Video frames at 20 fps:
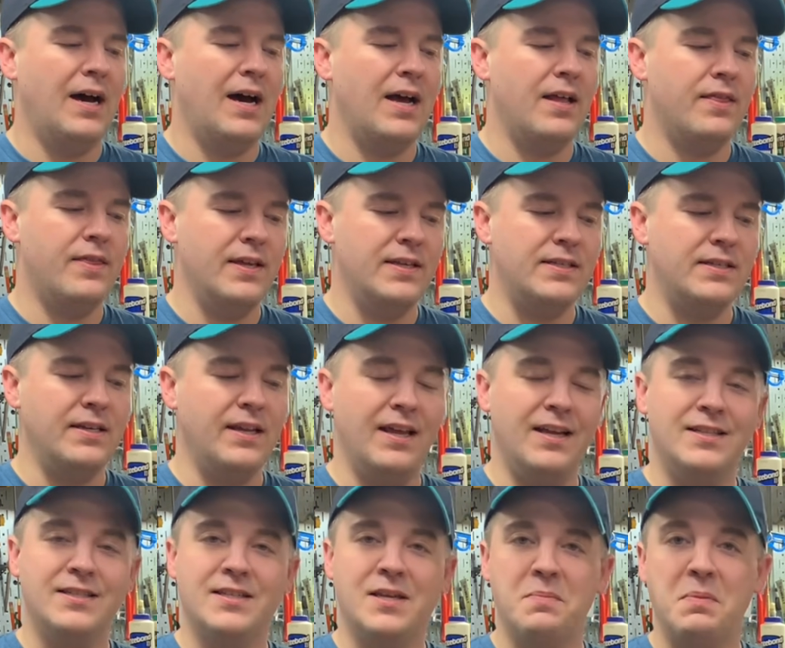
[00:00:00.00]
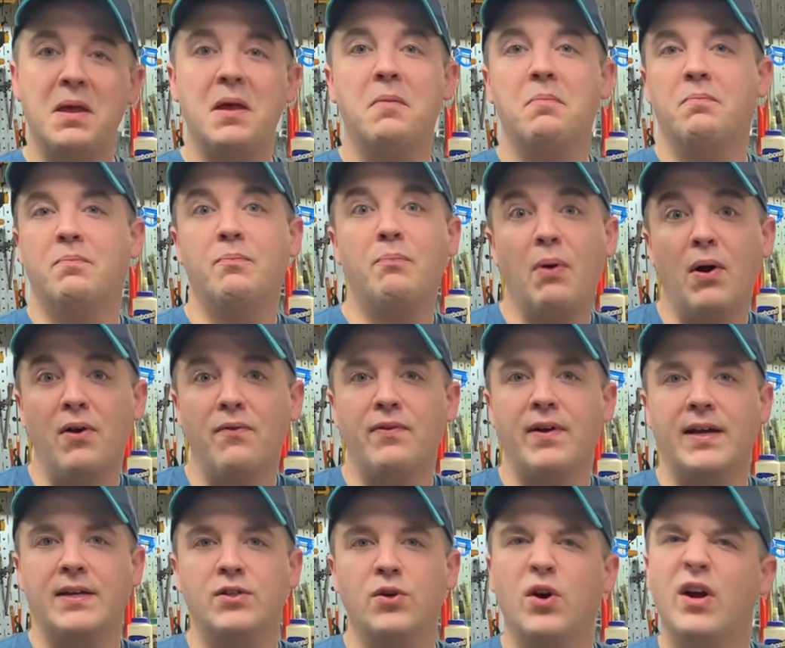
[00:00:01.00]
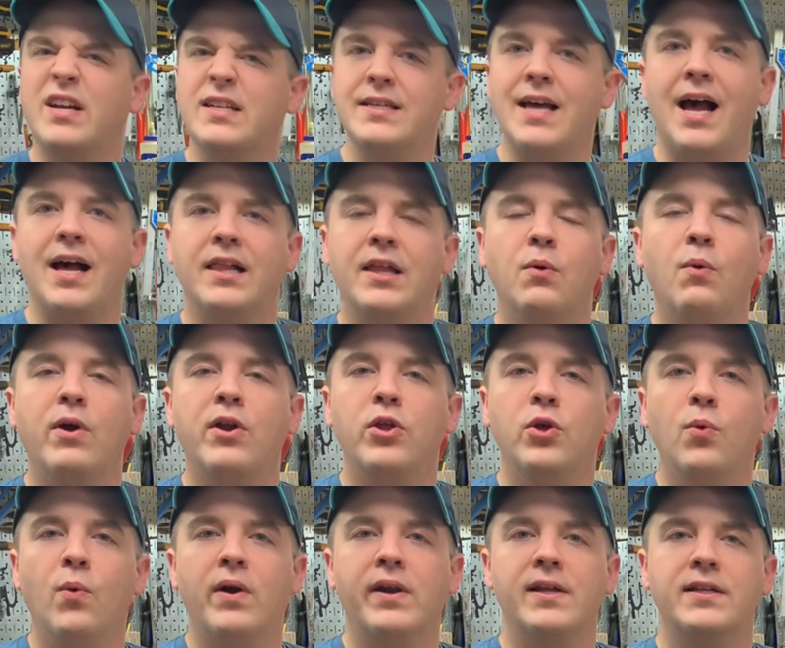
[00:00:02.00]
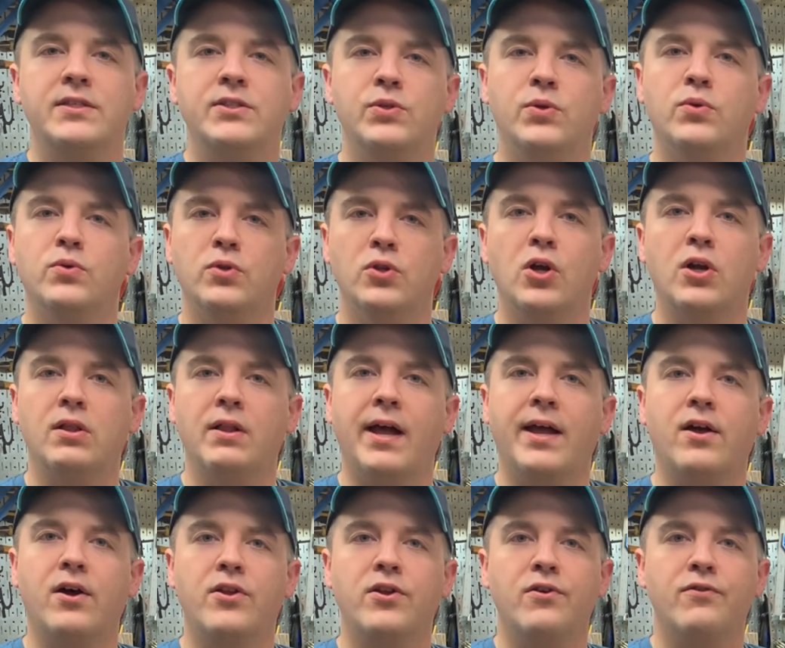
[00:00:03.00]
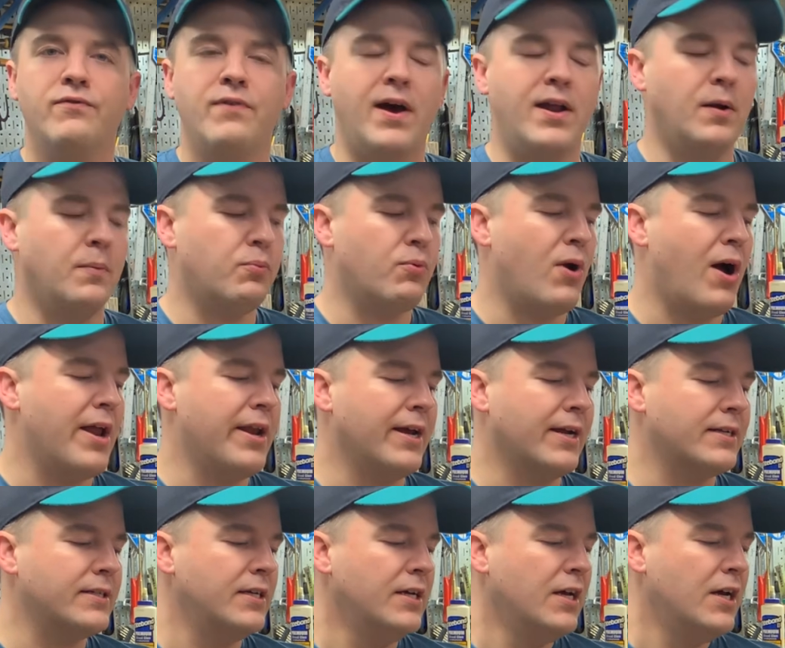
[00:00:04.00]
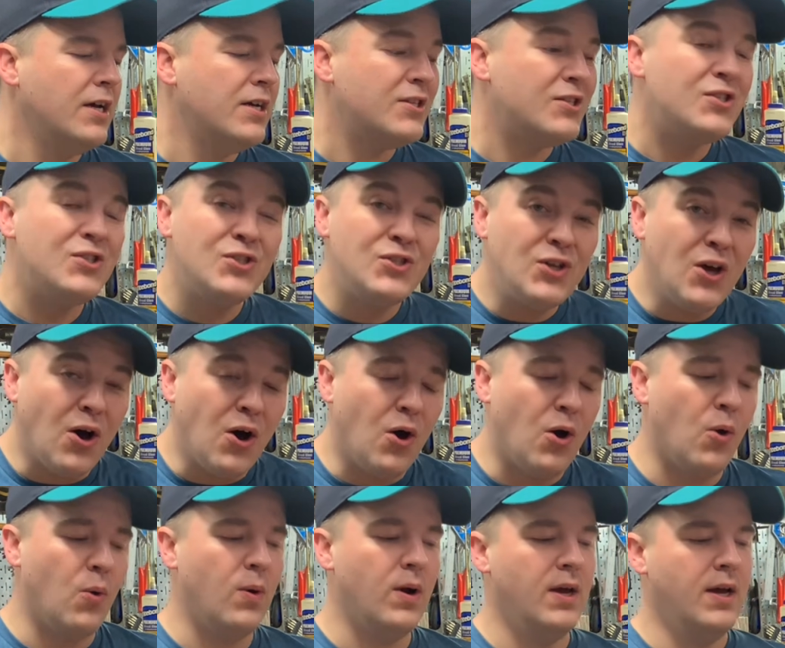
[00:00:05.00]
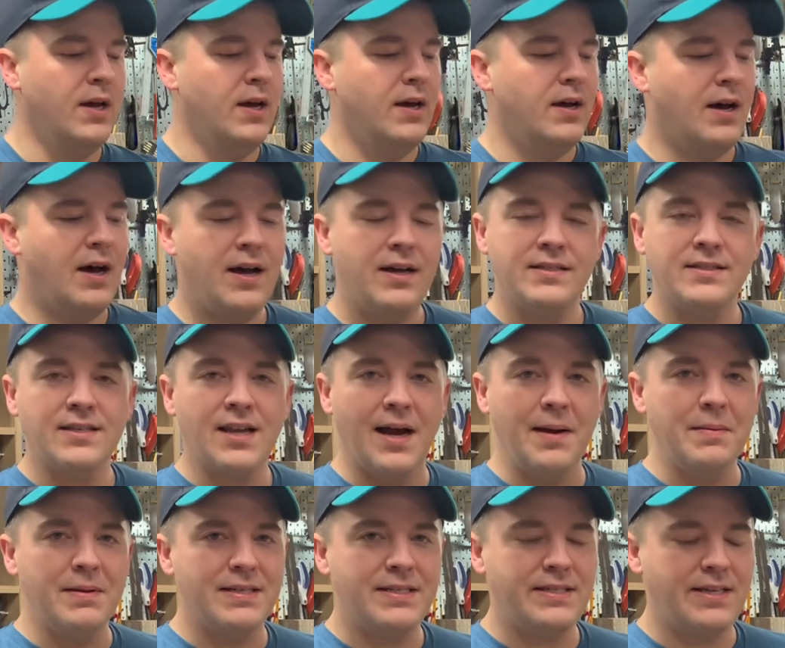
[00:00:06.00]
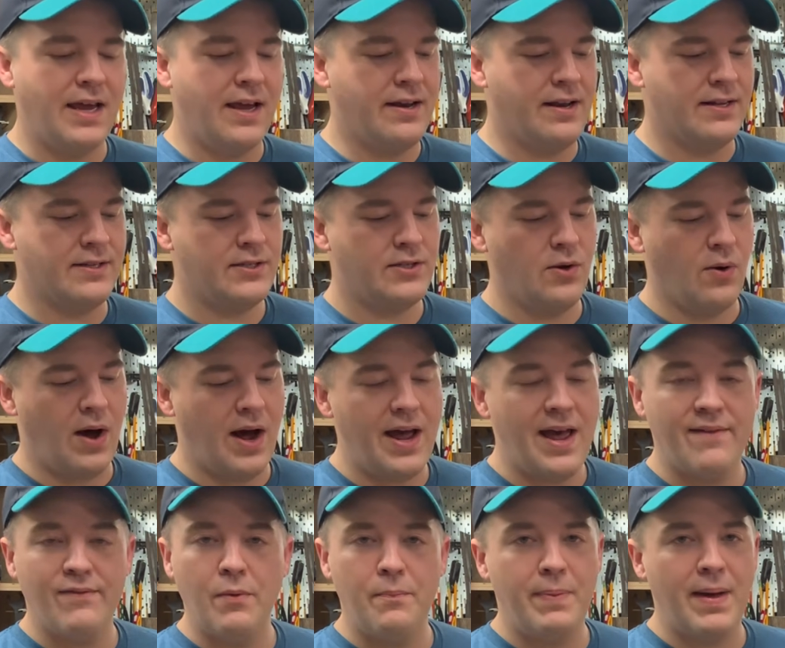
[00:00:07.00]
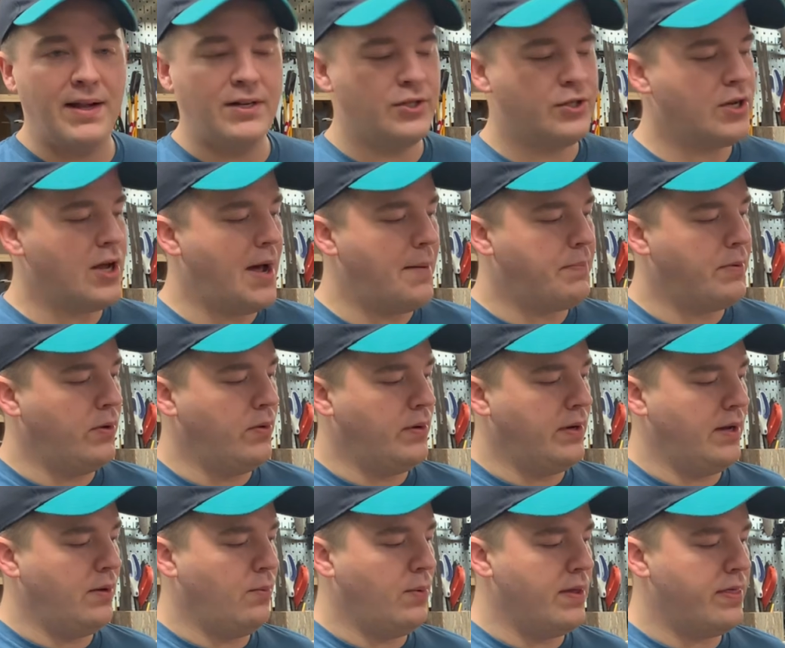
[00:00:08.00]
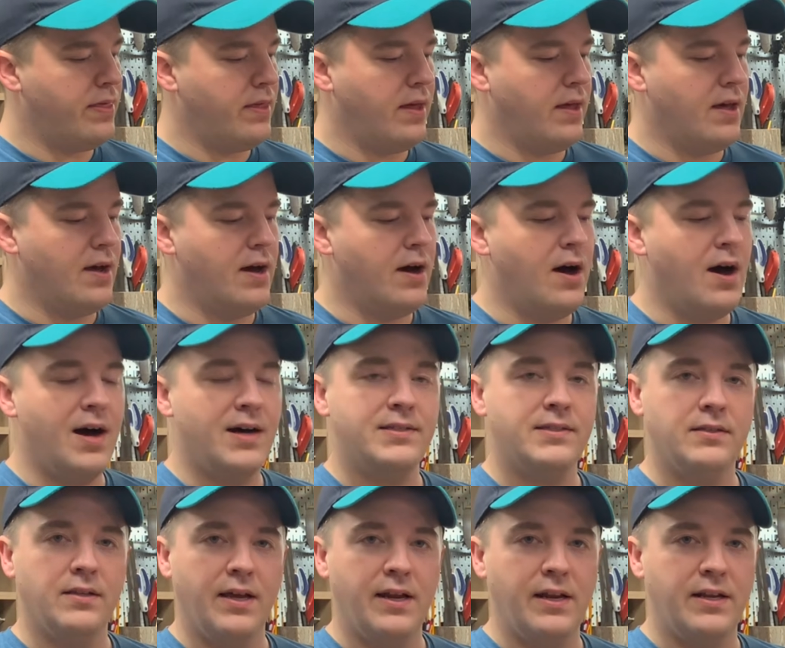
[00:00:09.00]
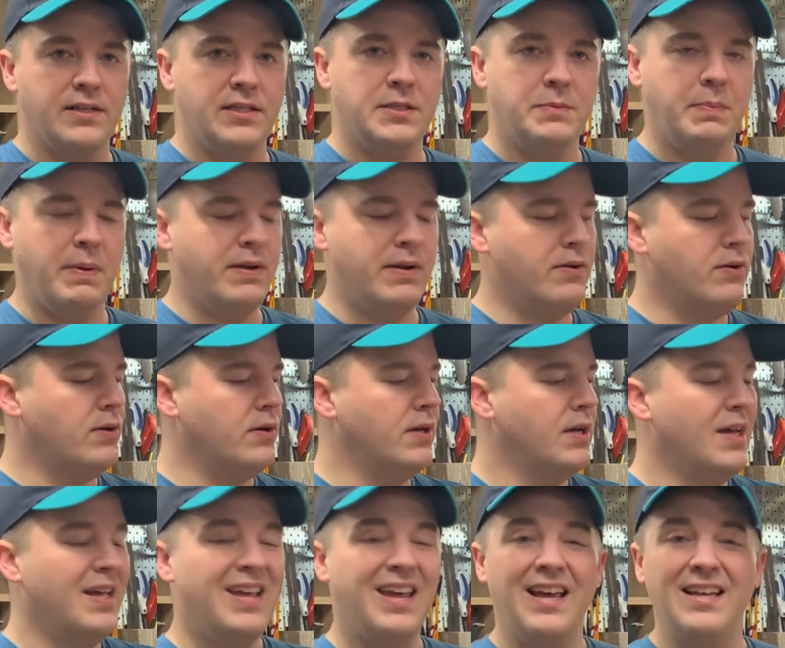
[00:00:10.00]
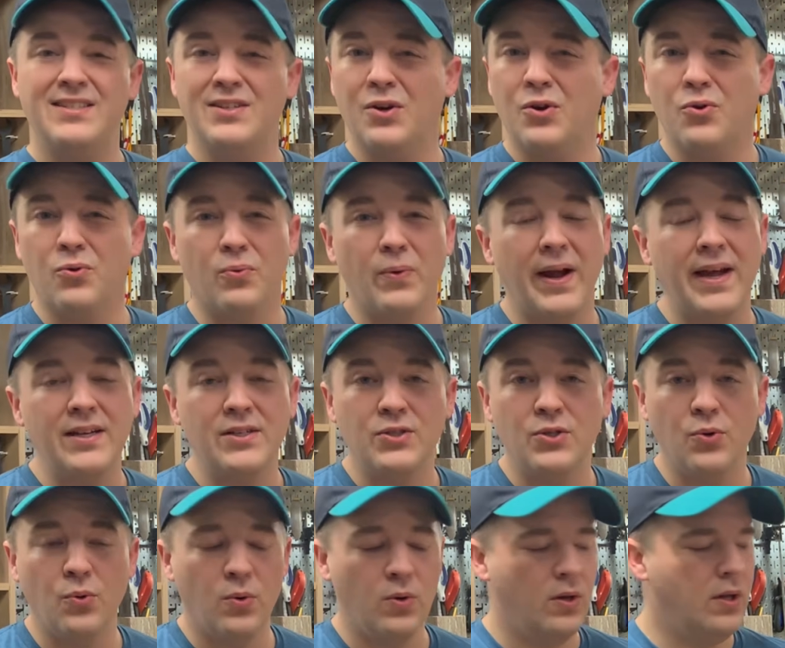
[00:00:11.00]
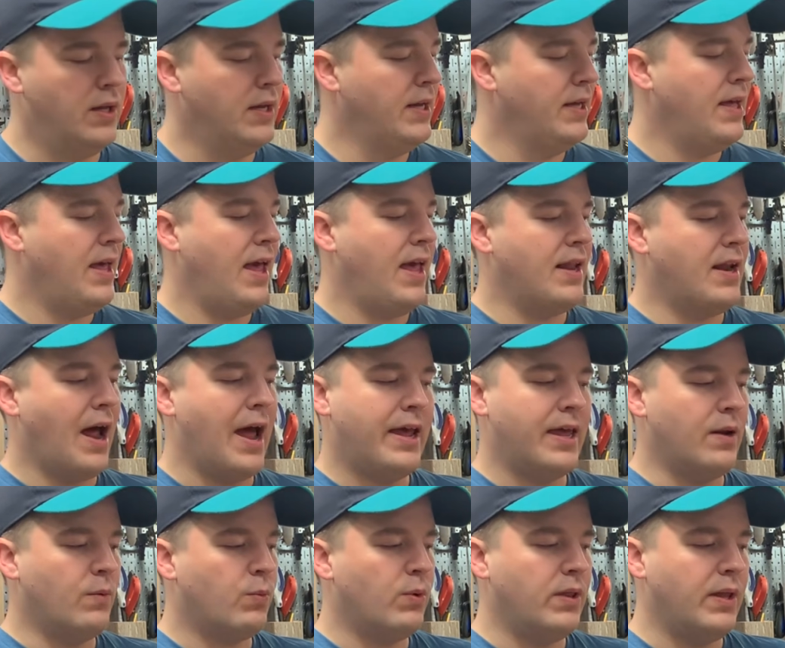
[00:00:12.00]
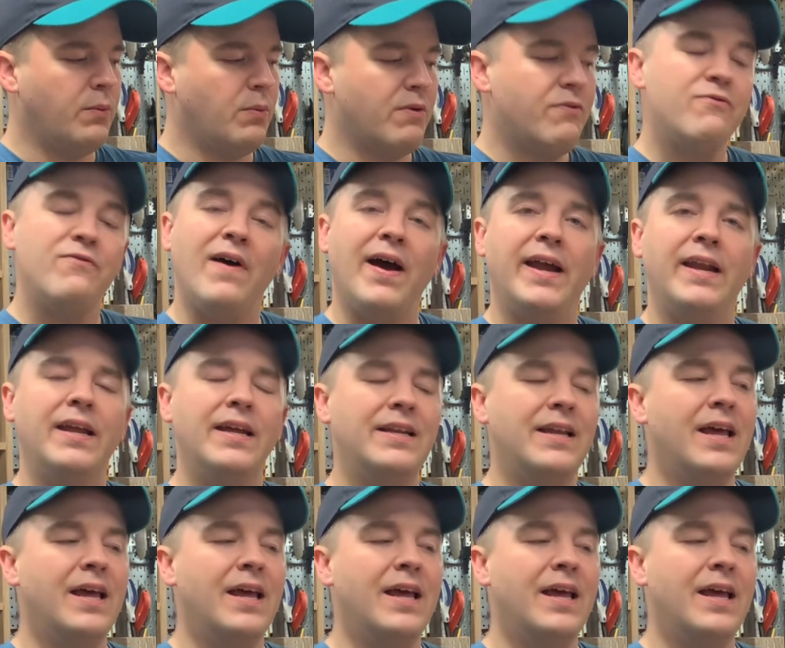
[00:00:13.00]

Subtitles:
this needs to be perfect, or exactly what you want it to look like on your final product. So it's time to sand it. So I have a benchtop unit with the oscillating spindle. It's a great tool, and I can really refine it.